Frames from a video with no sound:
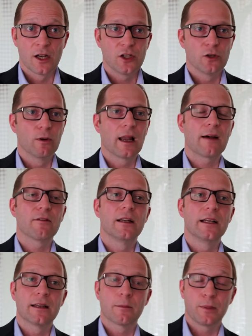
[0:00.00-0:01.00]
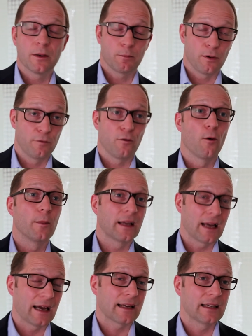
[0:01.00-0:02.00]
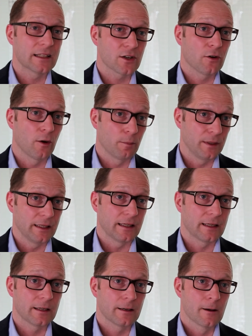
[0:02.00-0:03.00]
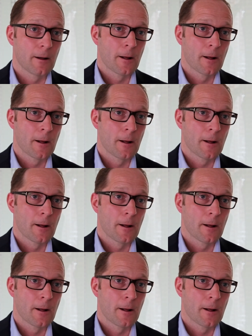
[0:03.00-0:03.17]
you will have a leader performing at his or her peak.